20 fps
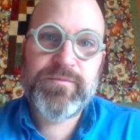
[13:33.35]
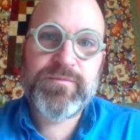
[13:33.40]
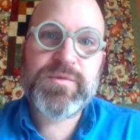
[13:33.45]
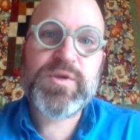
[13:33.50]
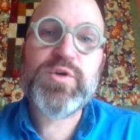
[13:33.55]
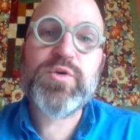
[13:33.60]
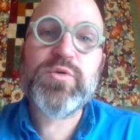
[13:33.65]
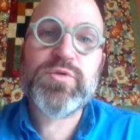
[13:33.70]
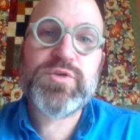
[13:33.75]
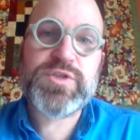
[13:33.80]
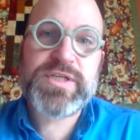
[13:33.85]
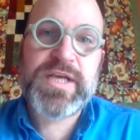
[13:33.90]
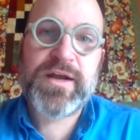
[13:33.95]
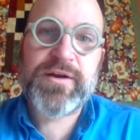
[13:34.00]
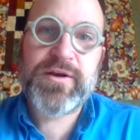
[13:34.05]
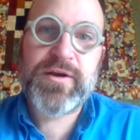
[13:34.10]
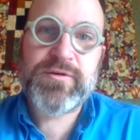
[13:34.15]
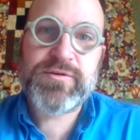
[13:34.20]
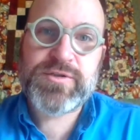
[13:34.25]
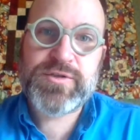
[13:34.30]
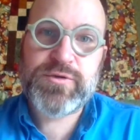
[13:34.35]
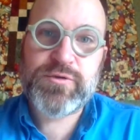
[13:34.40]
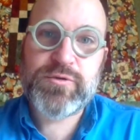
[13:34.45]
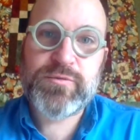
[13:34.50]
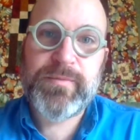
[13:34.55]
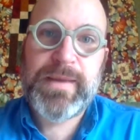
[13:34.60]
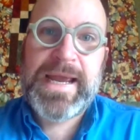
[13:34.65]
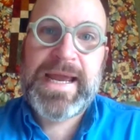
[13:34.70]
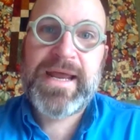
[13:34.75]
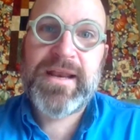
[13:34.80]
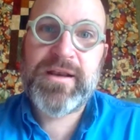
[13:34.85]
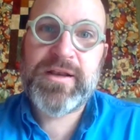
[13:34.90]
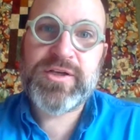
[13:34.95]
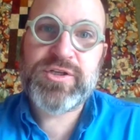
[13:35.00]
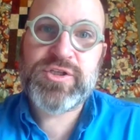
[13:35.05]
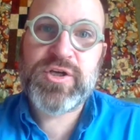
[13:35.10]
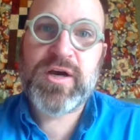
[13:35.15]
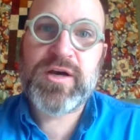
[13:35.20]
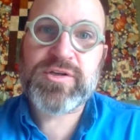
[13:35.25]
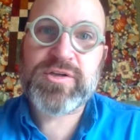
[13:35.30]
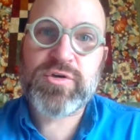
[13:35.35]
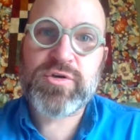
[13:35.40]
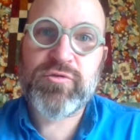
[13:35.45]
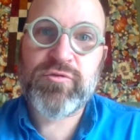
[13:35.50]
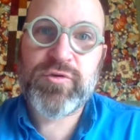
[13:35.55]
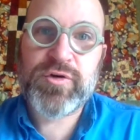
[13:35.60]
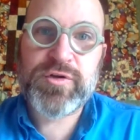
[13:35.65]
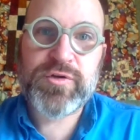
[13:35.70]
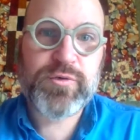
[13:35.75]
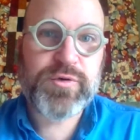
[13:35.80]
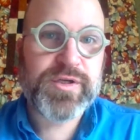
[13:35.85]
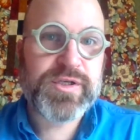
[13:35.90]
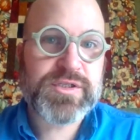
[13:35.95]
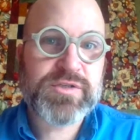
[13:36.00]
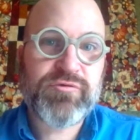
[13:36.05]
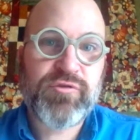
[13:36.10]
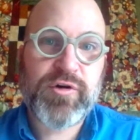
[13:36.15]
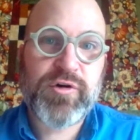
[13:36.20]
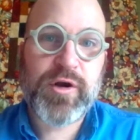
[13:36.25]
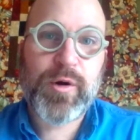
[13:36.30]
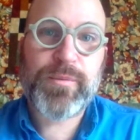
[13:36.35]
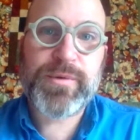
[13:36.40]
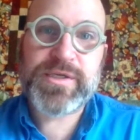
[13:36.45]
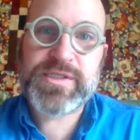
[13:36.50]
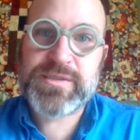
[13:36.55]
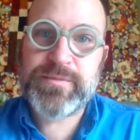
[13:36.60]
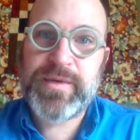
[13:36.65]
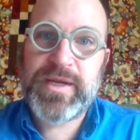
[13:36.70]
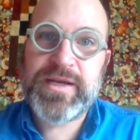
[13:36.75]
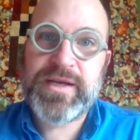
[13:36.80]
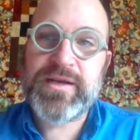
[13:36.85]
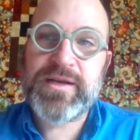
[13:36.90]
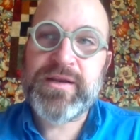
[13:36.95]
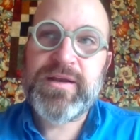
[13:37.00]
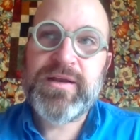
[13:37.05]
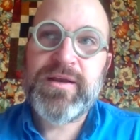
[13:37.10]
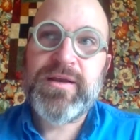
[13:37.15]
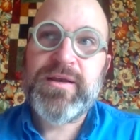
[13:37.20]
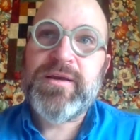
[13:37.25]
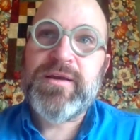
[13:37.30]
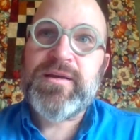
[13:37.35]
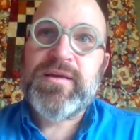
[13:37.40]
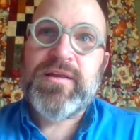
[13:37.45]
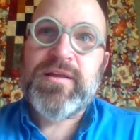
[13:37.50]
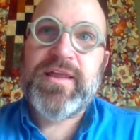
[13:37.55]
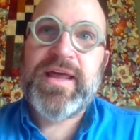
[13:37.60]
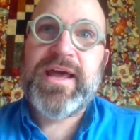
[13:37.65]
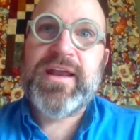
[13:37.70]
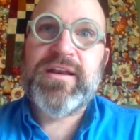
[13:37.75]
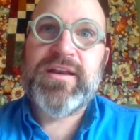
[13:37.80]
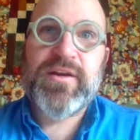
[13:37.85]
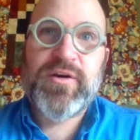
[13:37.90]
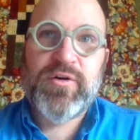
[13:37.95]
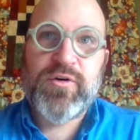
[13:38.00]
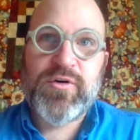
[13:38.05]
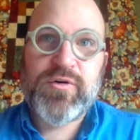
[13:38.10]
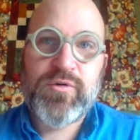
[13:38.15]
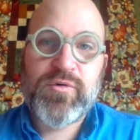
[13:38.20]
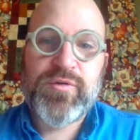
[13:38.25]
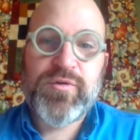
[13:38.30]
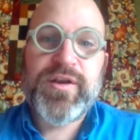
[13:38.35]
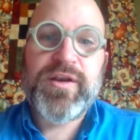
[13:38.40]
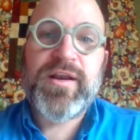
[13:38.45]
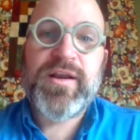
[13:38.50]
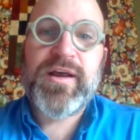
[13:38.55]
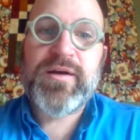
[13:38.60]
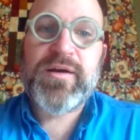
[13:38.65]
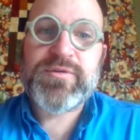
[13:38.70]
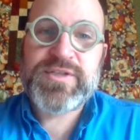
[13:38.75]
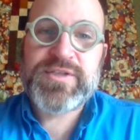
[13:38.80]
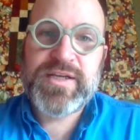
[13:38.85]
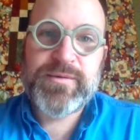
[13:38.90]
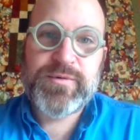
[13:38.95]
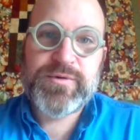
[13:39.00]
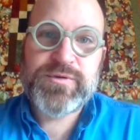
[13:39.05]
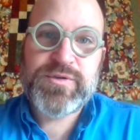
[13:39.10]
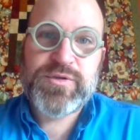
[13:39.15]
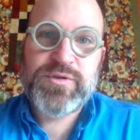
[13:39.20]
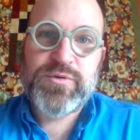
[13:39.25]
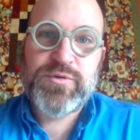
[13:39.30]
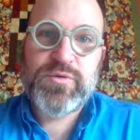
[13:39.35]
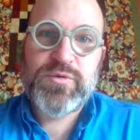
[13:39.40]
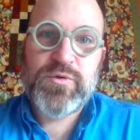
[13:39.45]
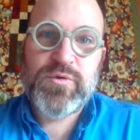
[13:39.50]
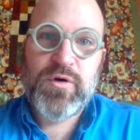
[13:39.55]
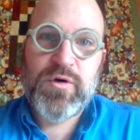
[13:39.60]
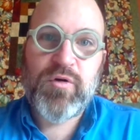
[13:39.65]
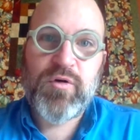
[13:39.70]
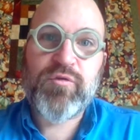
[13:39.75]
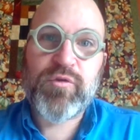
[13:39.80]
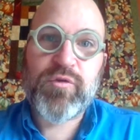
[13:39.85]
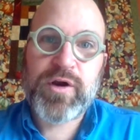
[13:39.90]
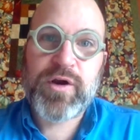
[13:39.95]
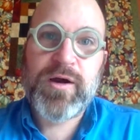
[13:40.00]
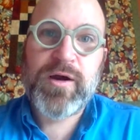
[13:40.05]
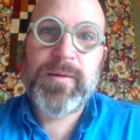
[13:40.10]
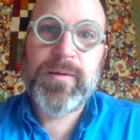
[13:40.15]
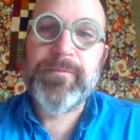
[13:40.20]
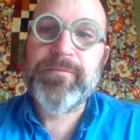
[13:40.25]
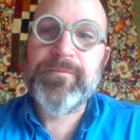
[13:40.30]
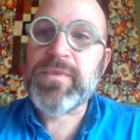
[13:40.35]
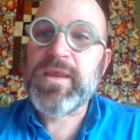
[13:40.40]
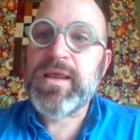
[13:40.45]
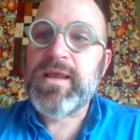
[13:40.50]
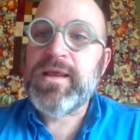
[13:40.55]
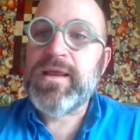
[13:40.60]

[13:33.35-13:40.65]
Huge shout out to Matt and Josh over at UDisc for helping to make that a hurdle that I was able to overcome.